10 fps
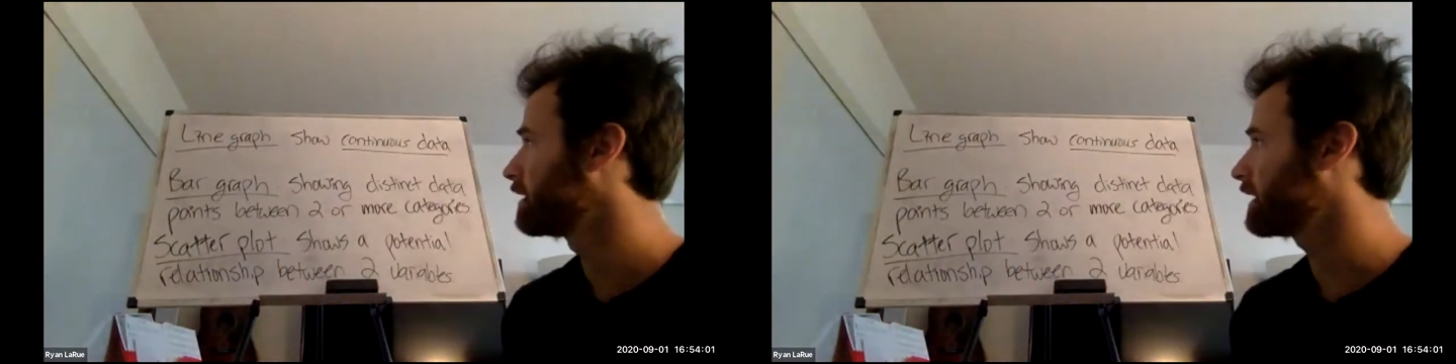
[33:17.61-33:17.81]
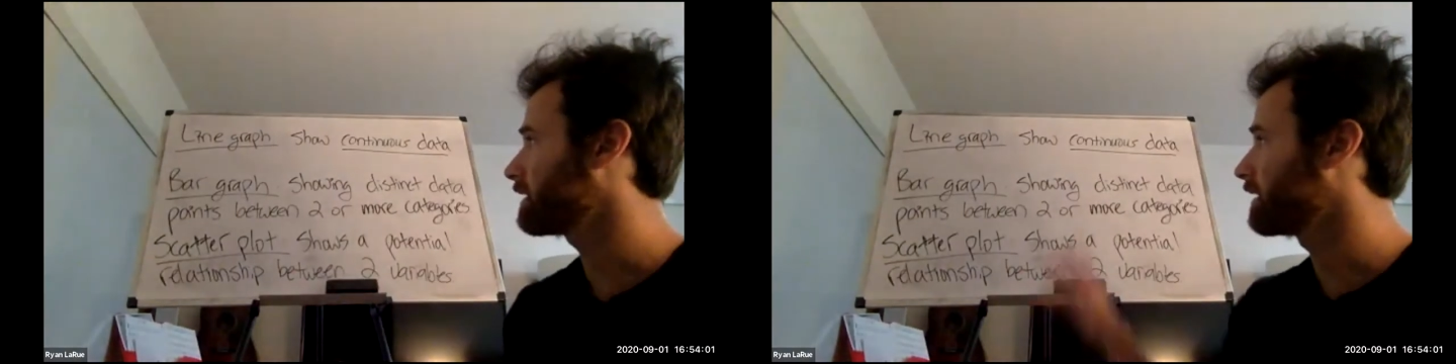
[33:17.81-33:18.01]

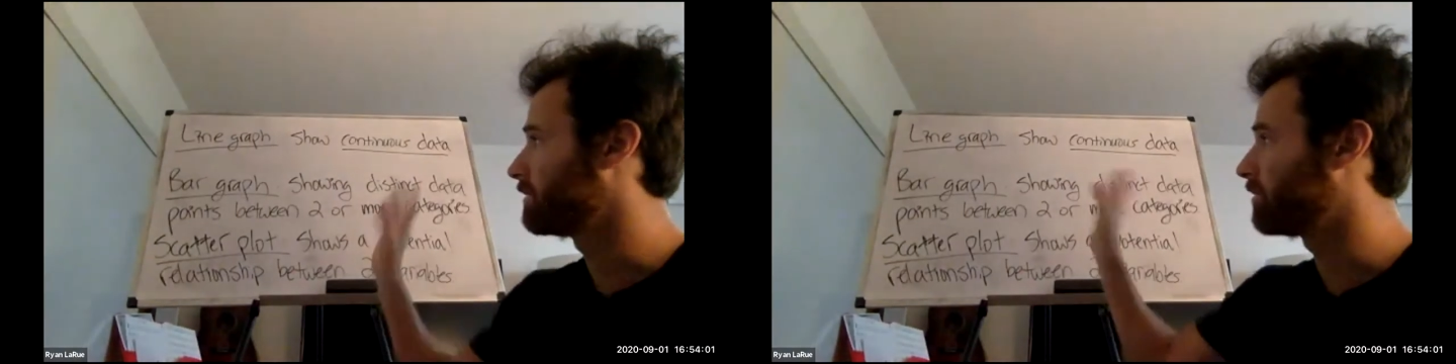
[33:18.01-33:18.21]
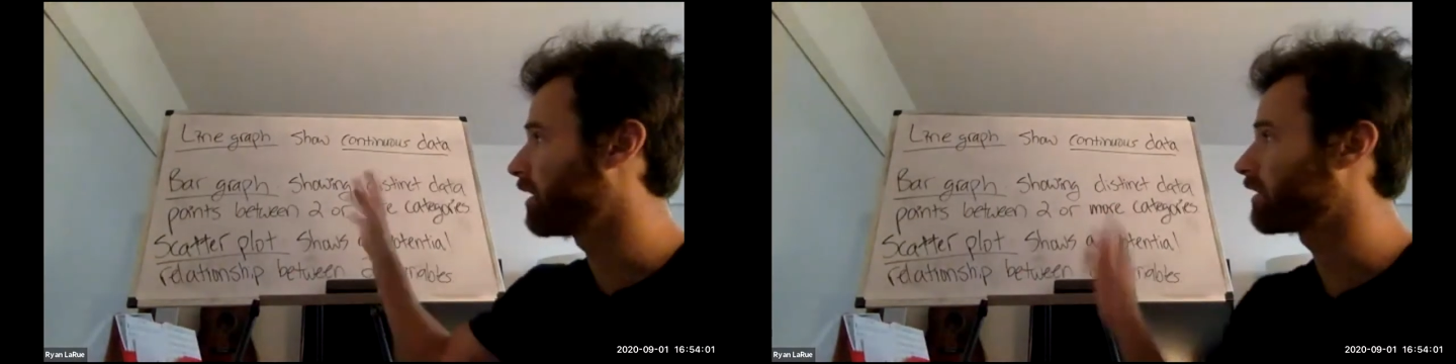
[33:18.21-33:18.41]
Like I said,
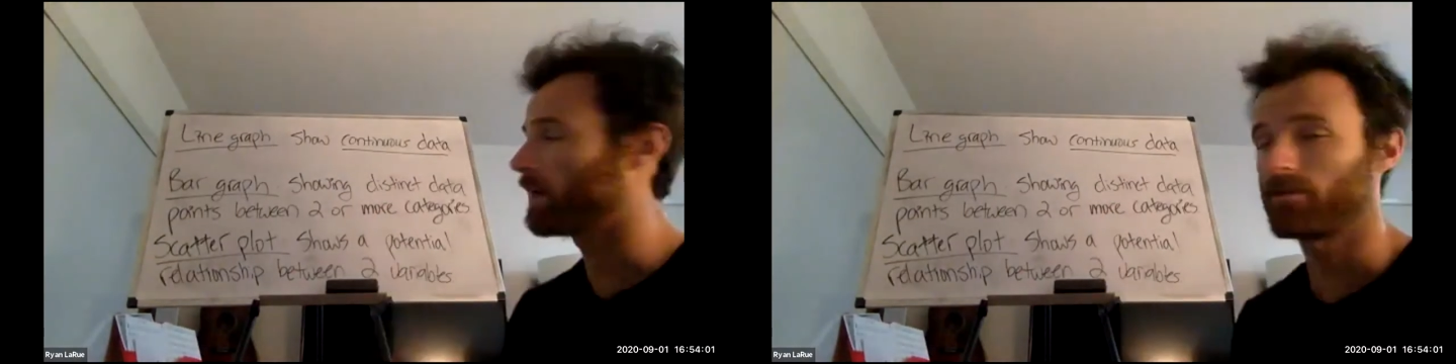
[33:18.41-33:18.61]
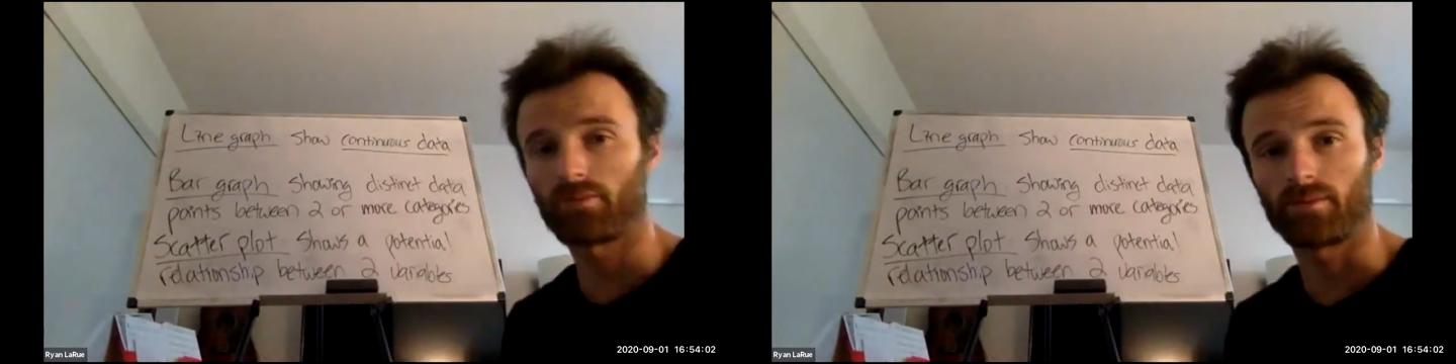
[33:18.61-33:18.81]
a bar
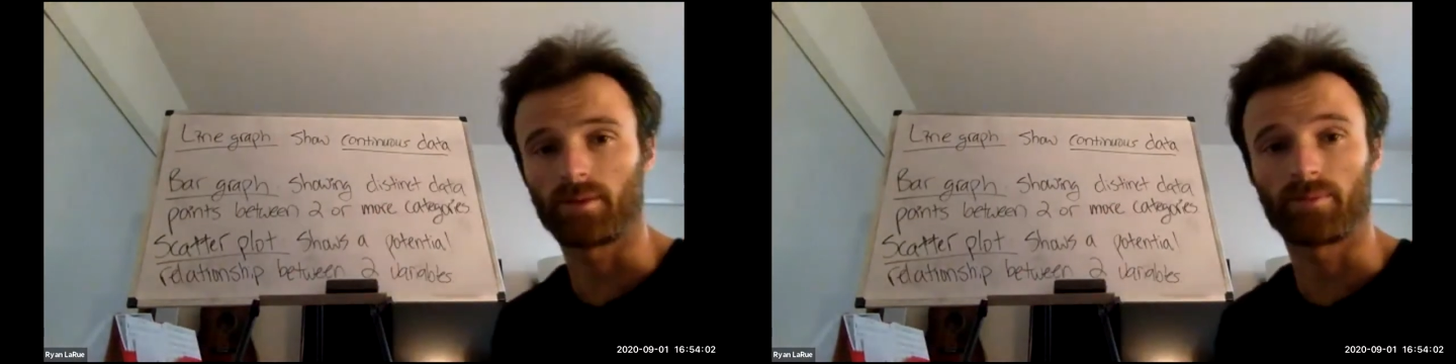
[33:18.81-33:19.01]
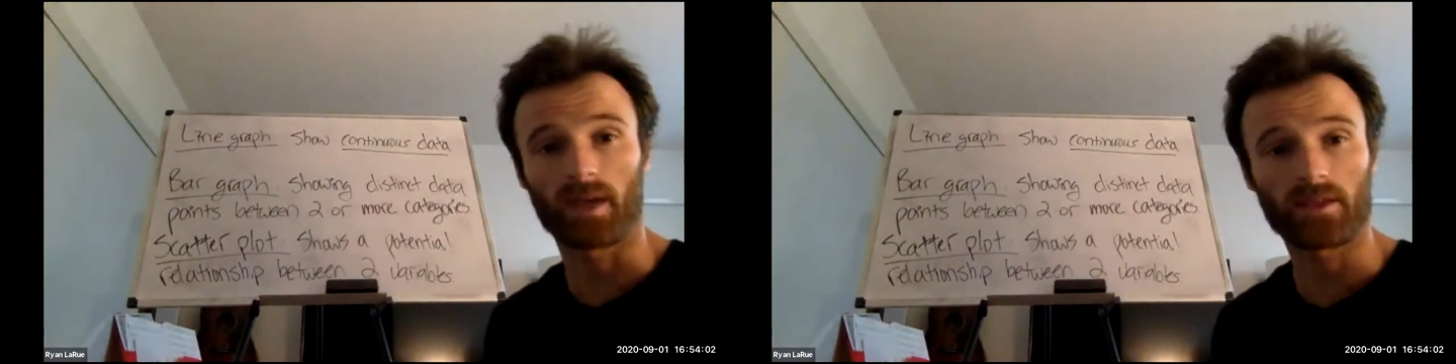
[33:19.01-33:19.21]
graph would
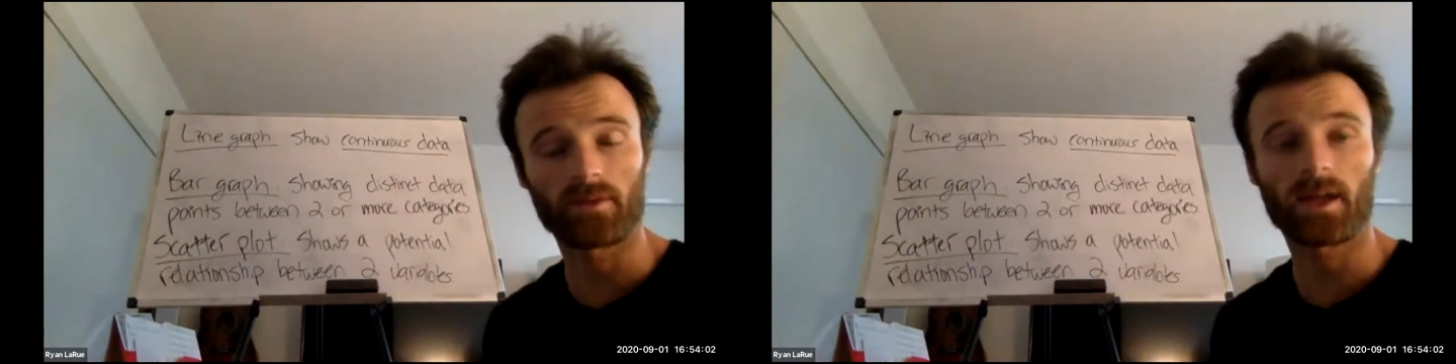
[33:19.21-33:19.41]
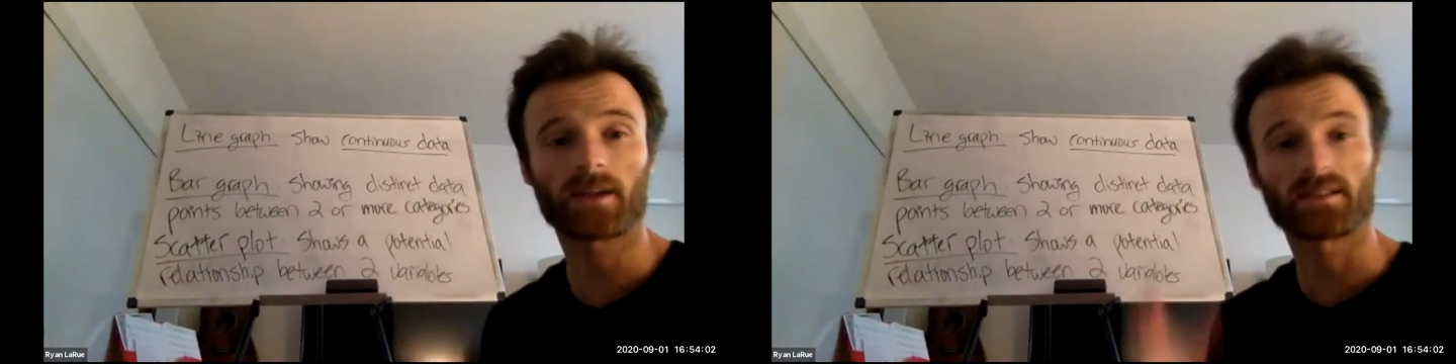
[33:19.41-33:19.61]
be best for
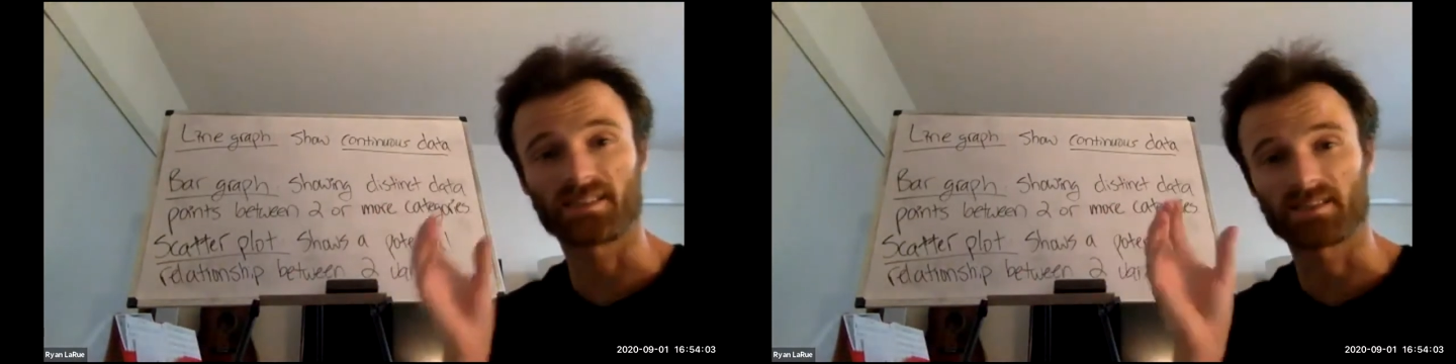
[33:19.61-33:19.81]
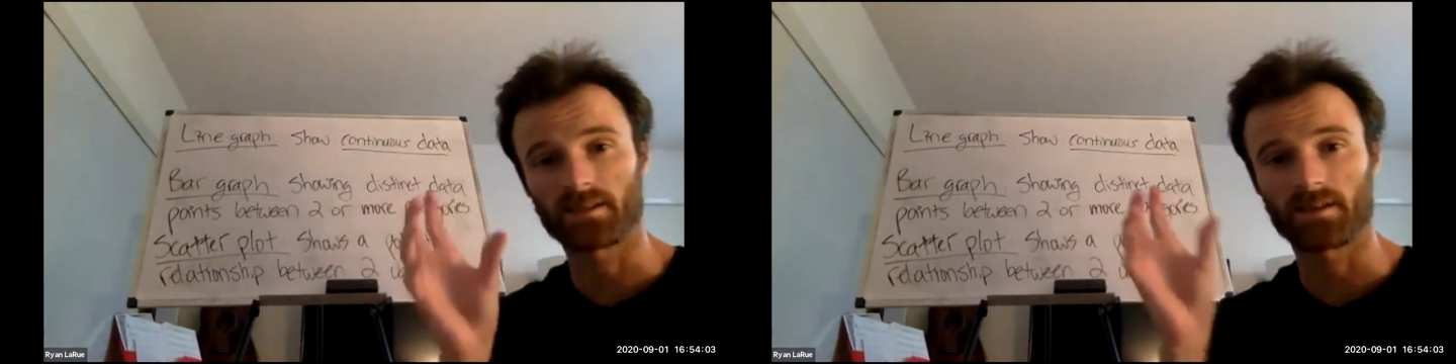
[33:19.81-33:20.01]
that because
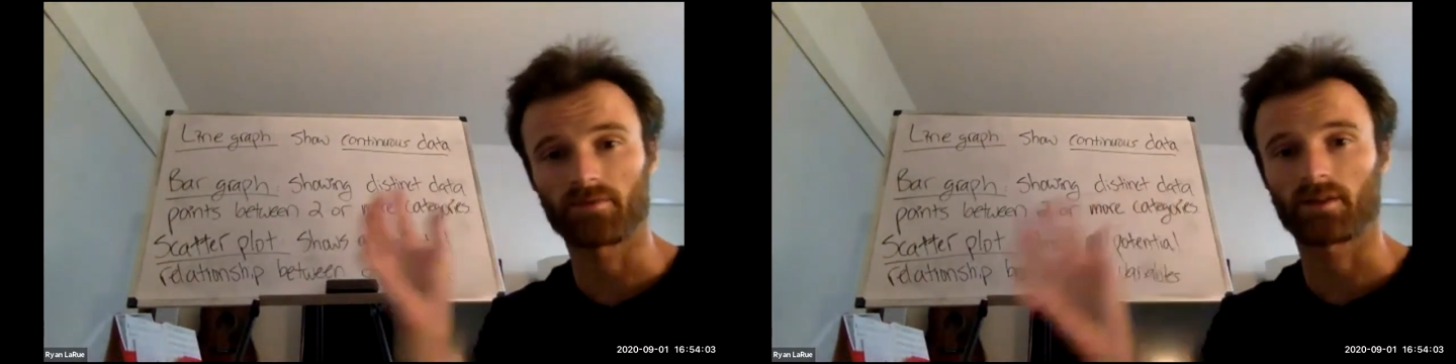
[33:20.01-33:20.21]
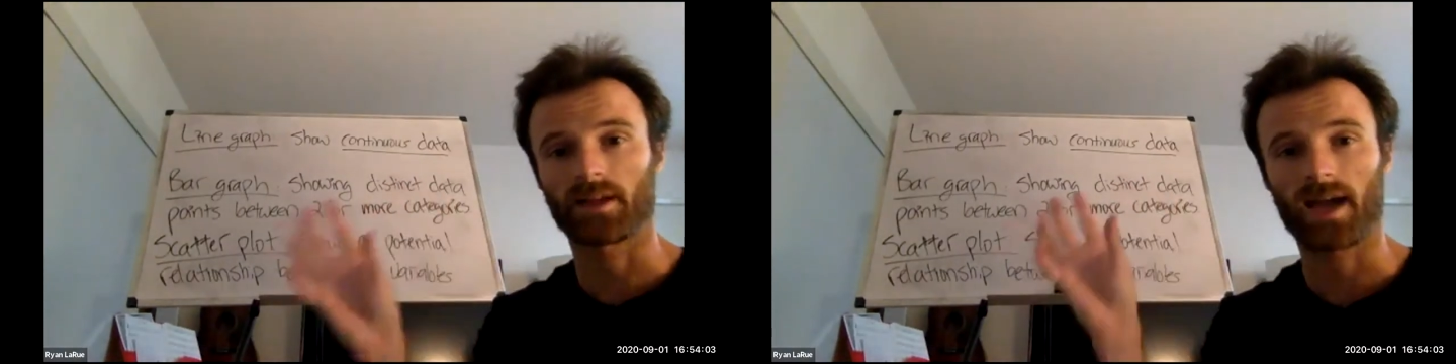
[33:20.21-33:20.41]
it's
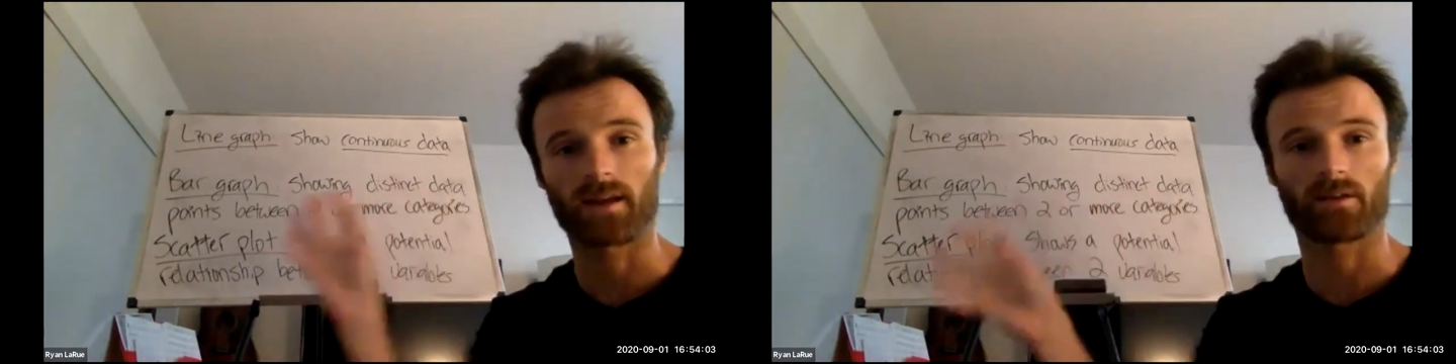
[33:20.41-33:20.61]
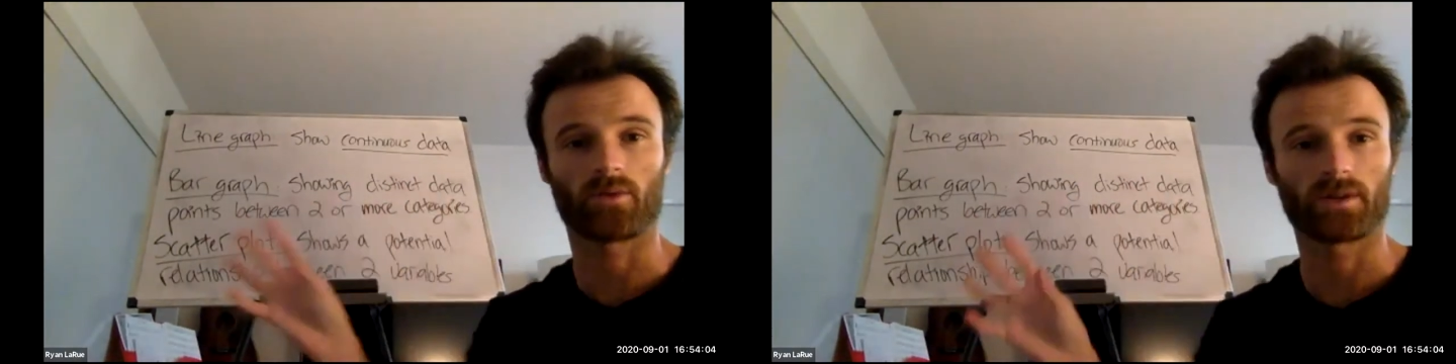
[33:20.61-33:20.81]
different
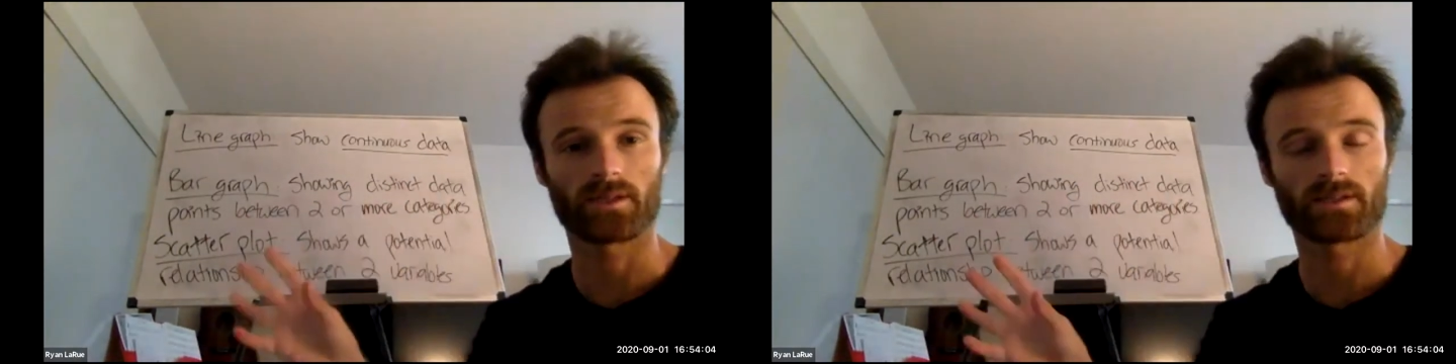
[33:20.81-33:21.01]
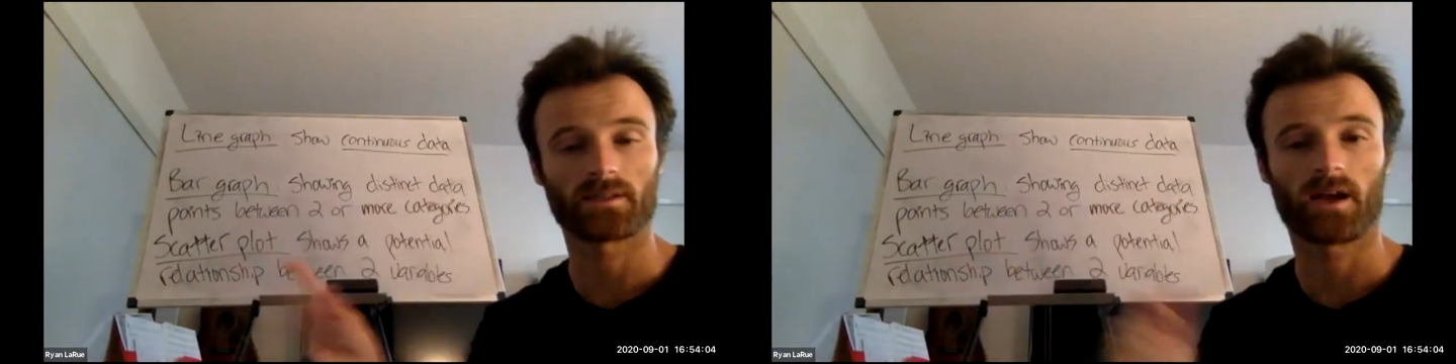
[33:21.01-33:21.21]

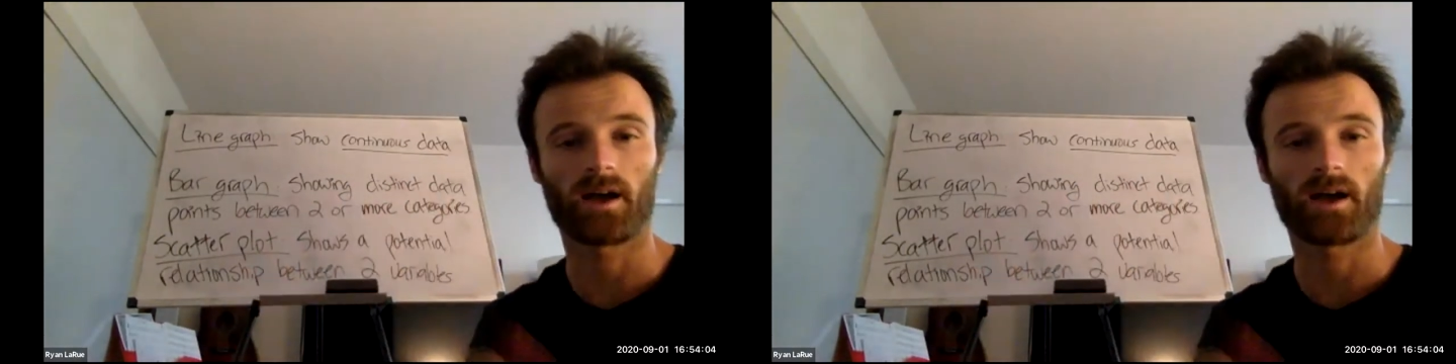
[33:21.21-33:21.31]
categories,